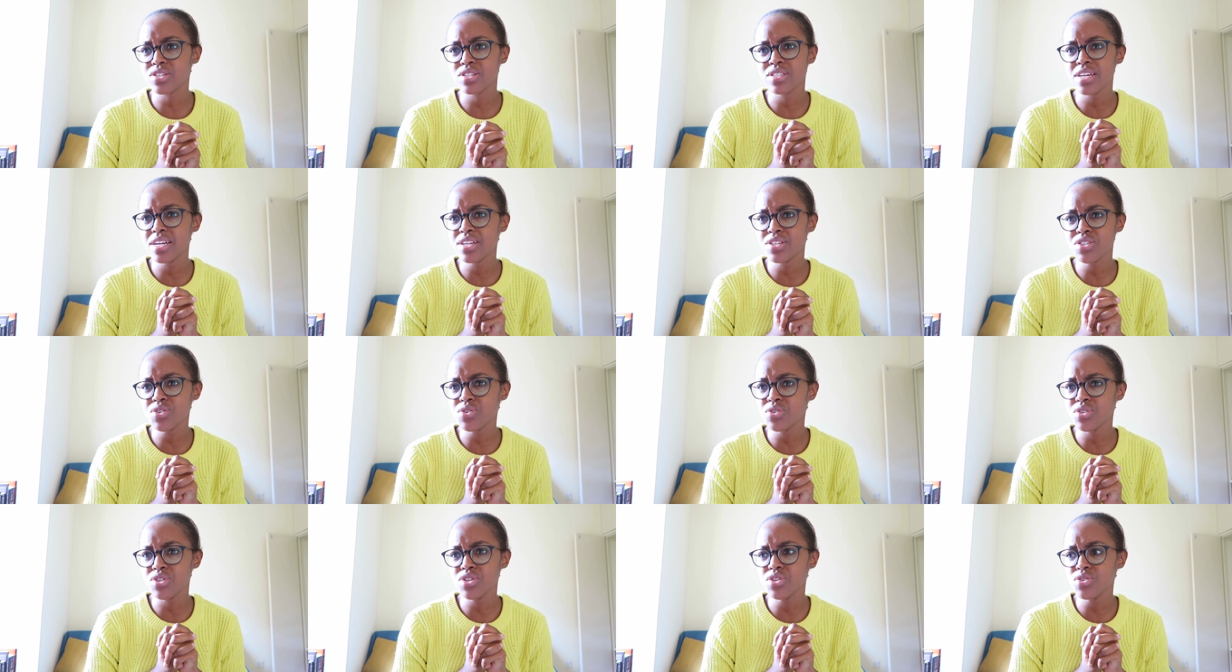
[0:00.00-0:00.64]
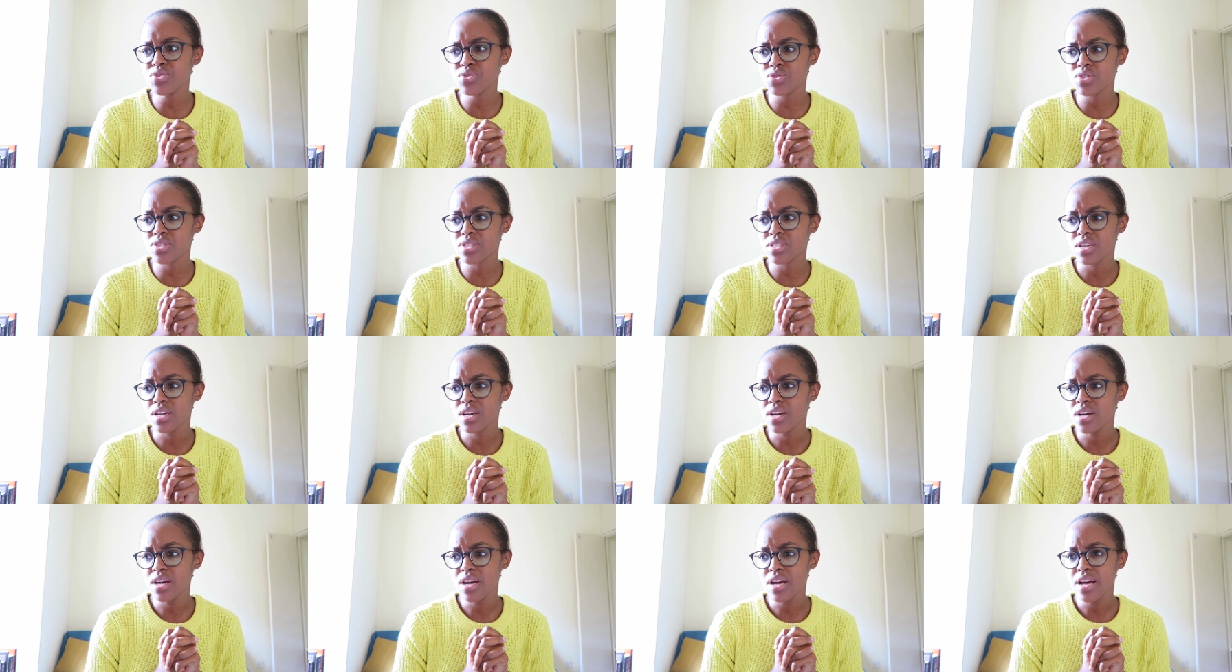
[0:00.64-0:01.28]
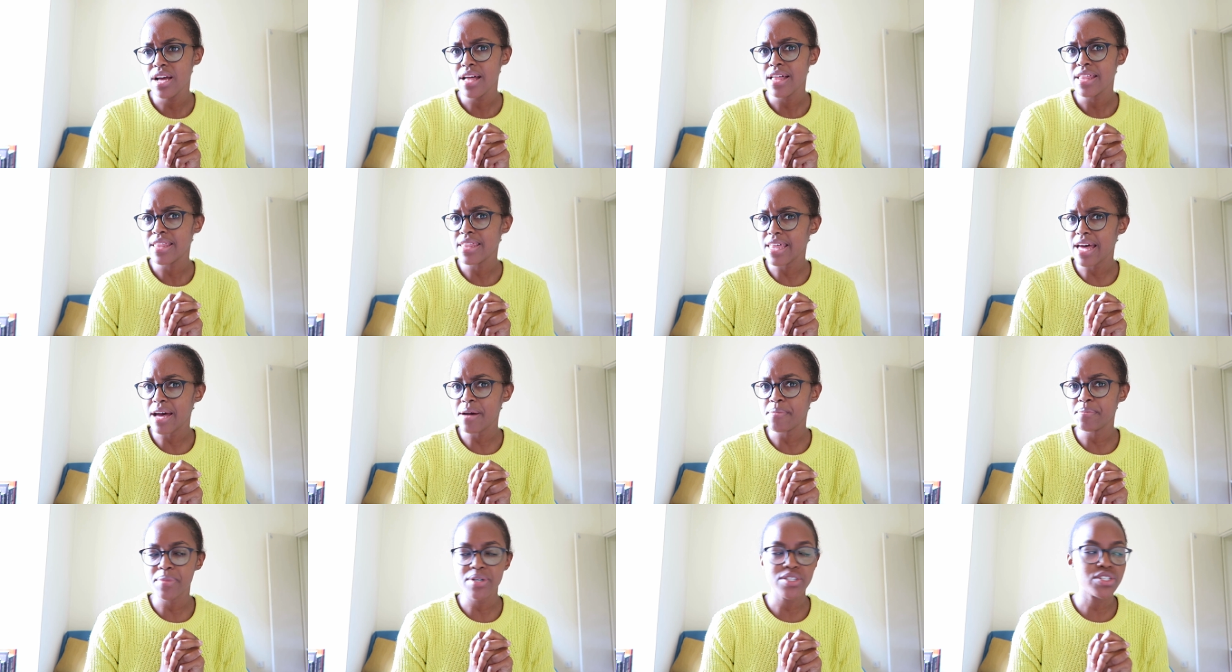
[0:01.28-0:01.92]
because I don't use
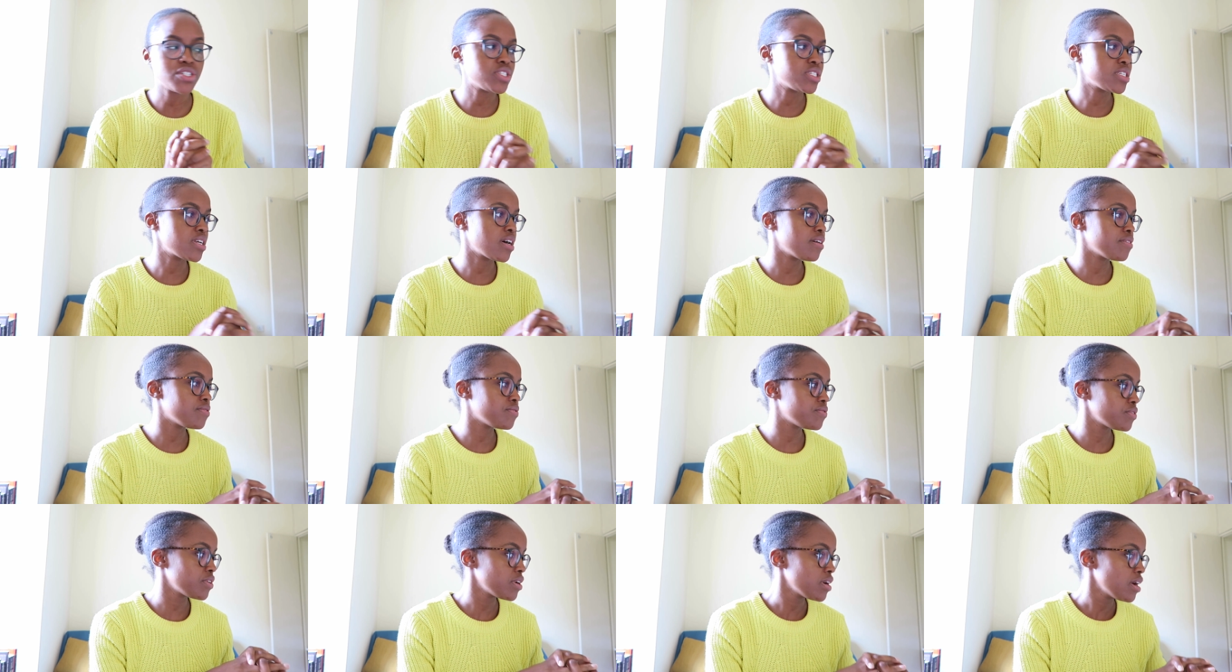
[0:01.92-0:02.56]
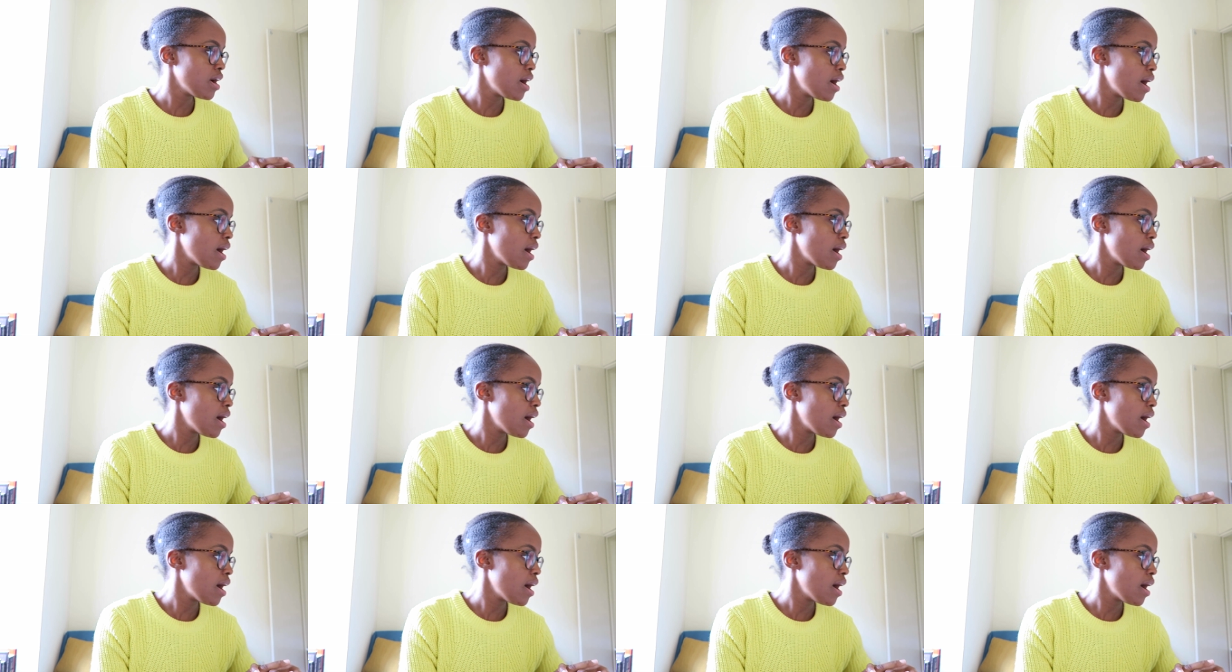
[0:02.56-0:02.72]
that much stuff.